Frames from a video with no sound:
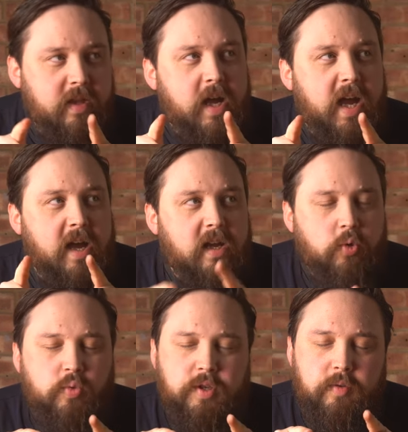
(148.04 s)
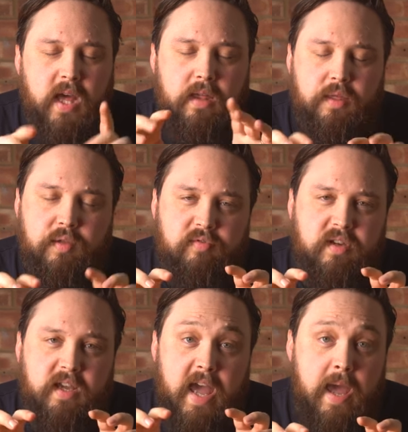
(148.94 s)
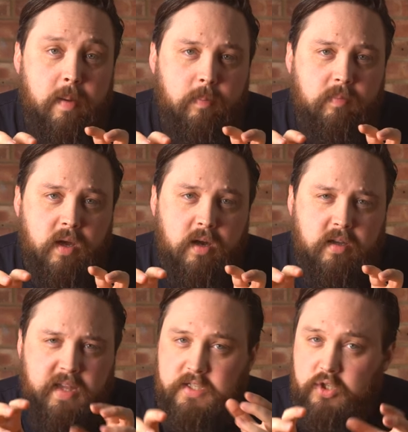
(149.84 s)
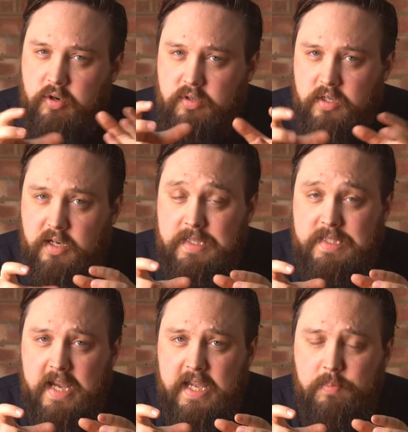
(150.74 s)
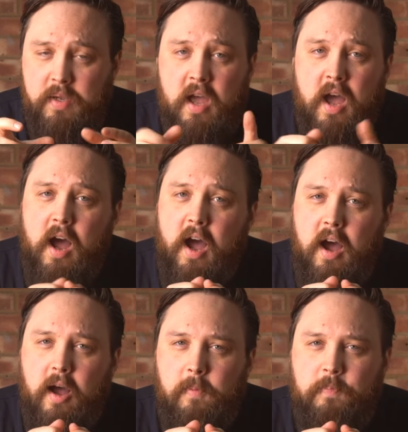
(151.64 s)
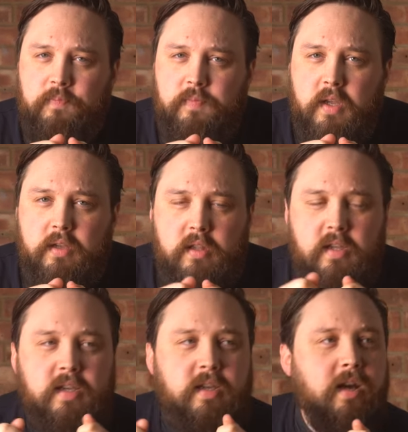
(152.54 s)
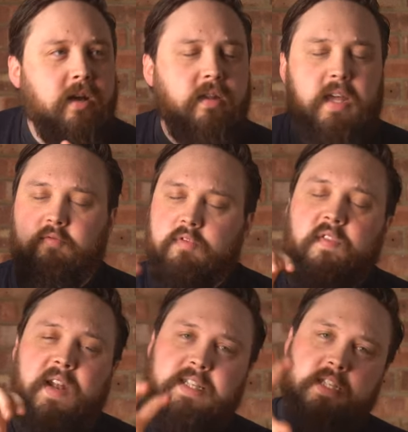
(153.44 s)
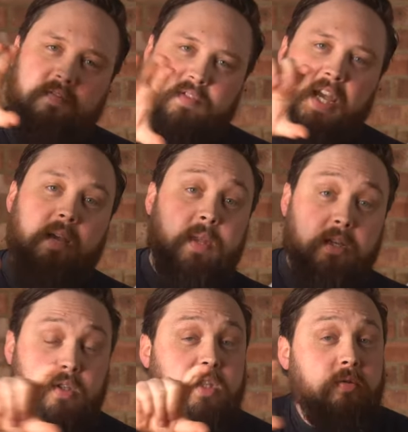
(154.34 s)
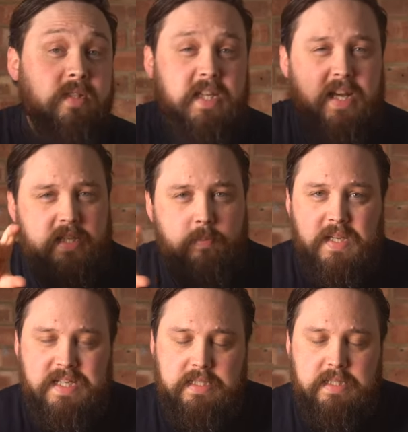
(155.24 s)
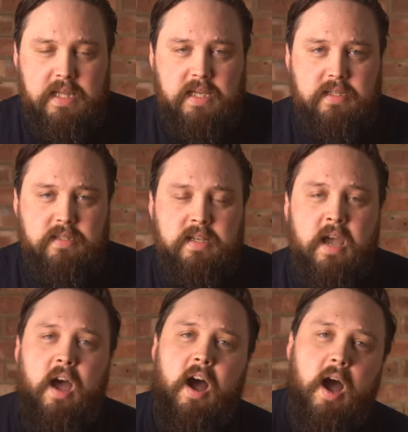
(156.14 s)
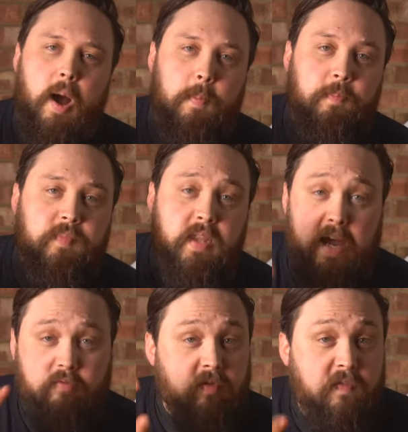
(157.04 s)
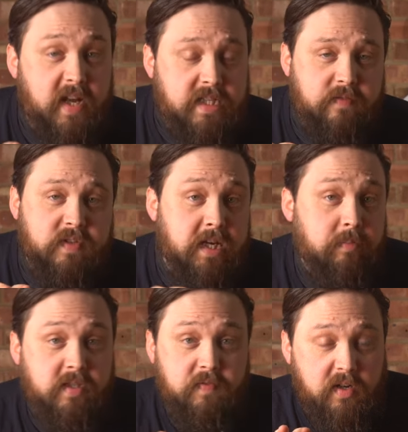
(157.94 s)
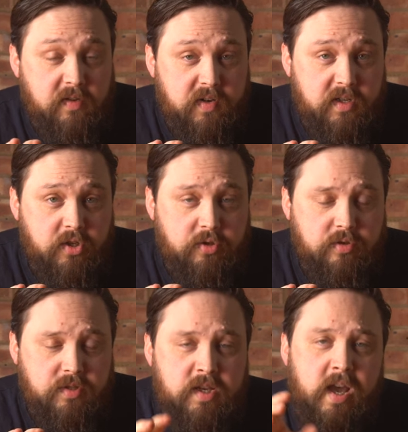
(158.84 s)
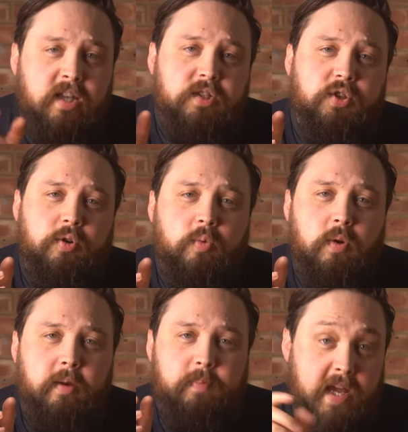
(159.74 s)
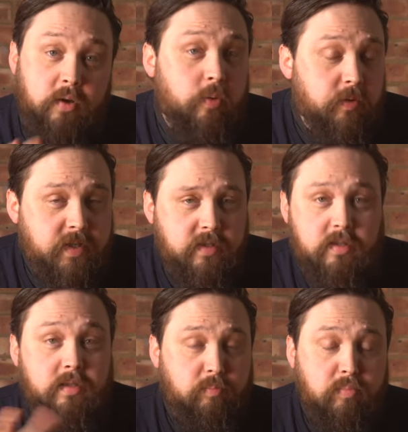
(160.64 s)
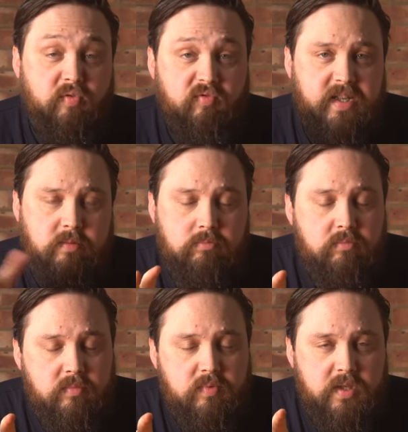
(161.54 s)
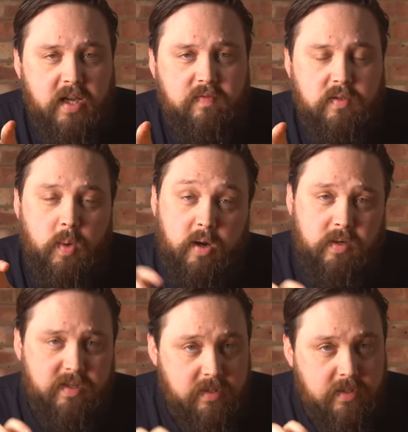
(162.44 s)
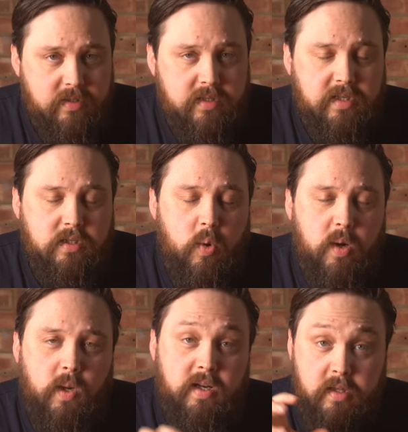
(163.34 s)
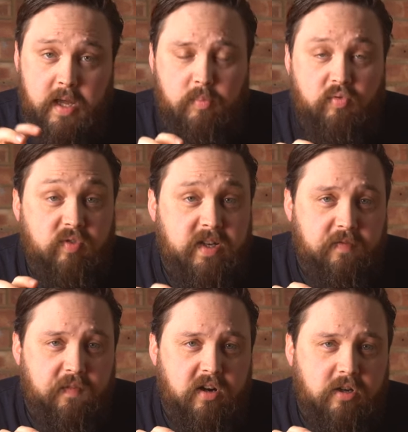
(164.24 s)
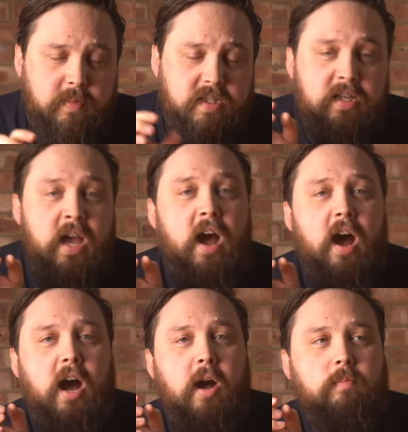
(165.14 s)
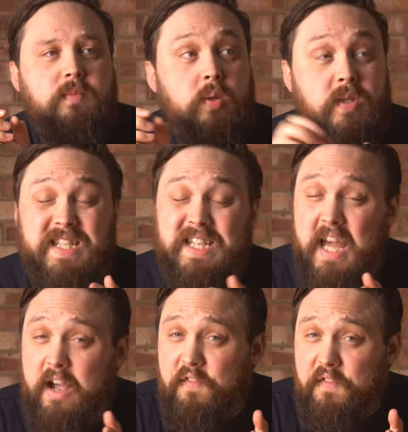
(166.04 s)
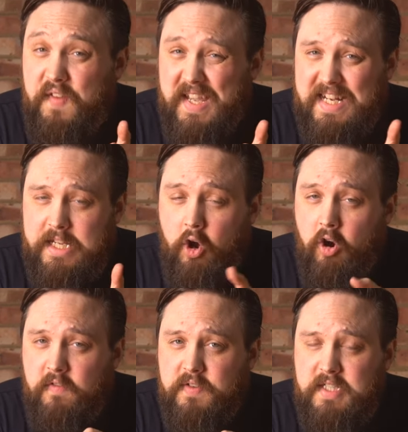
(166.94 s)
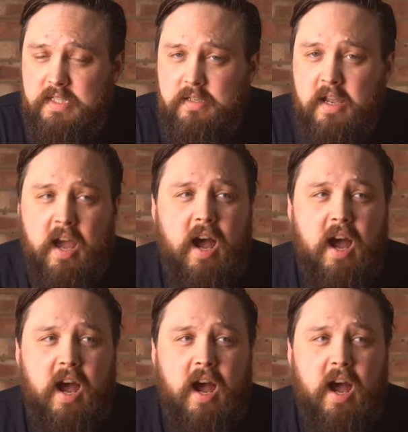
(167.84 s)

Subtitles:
And also that 3M, that Scotch-Lite tape, that reflective tape that you see on DSMBs and things, that reflective tape is very, very good. So, and of course it's marine safe as well, and it sticks quite well in that marine environment. So I see that fairly often.